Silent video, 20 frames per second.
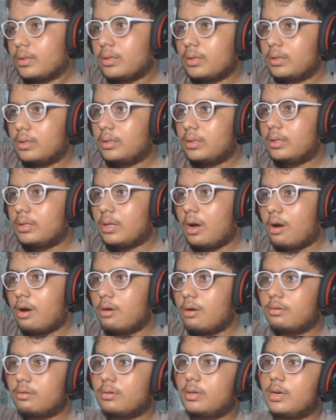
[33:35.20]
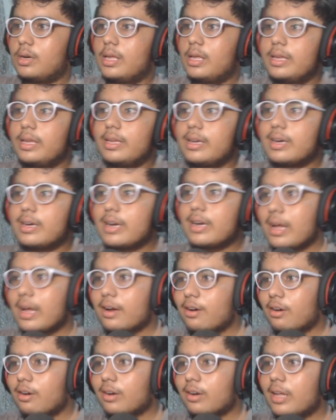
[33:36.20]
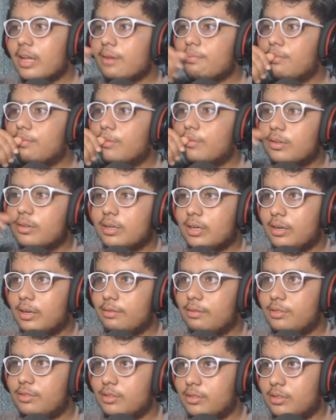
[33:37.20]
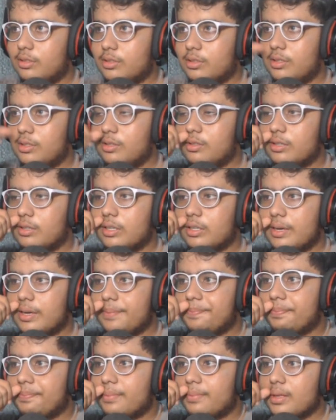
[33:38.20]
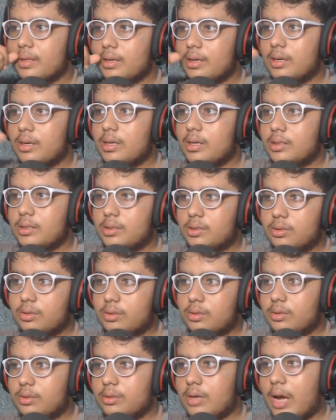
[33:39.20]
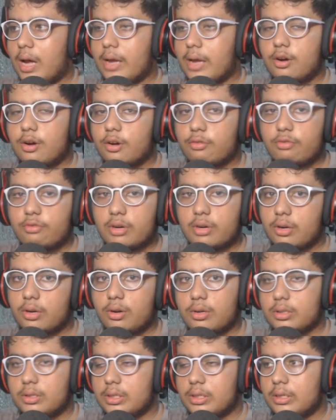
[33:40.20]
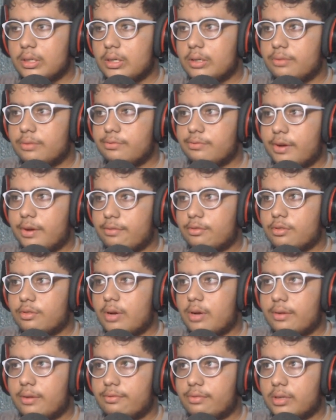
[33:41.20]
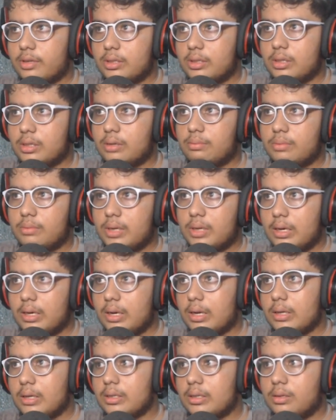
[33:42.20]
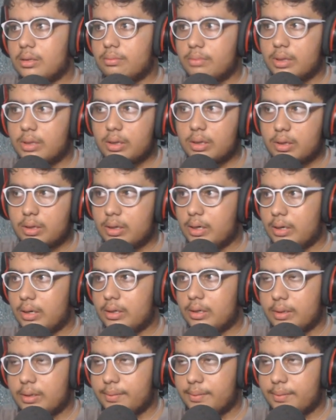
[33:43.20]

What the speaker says: now here I got like more confused. Okay, so I got one logic that we have to add first number and last number, great.